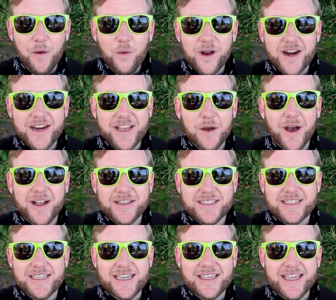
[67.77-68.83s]
I wanted to go out and
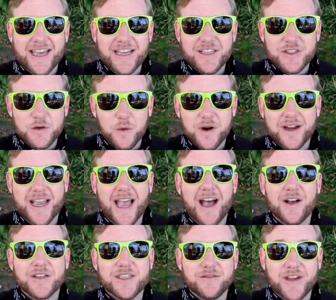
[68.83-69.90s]
see that historic
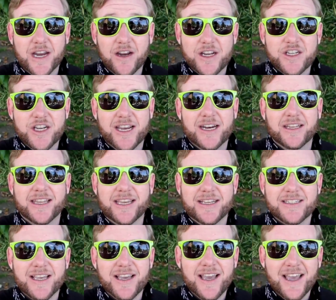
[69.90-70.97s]
house of Garry
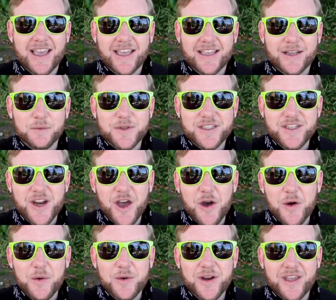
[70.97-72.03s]
Shandling's. It was
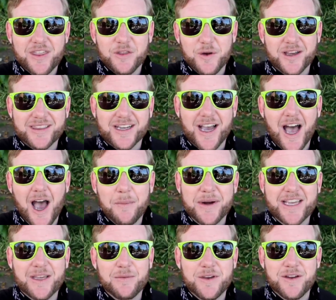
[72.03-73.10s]
known throughout the
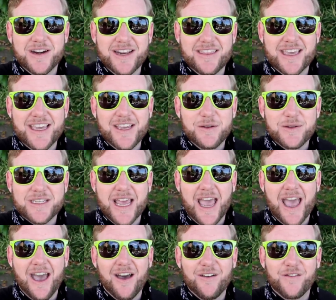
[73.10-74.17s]
comedy community that he used to
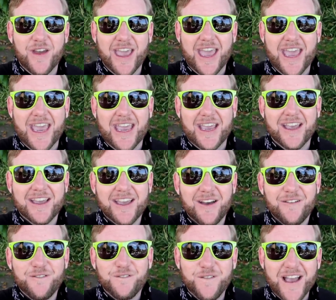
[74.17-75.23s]
have a
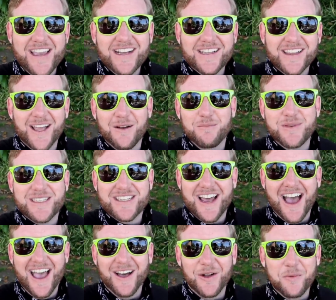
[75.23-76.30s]
Fight Club
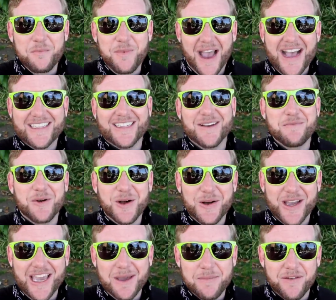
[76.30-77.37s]
style
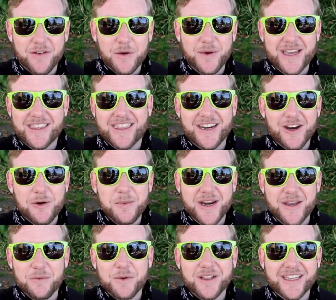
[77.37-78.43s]
basketball game every week that
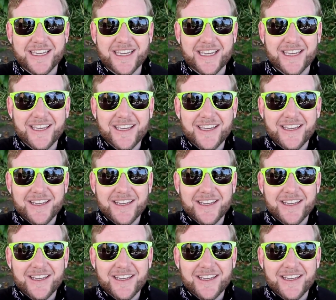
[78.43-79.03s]
nobody really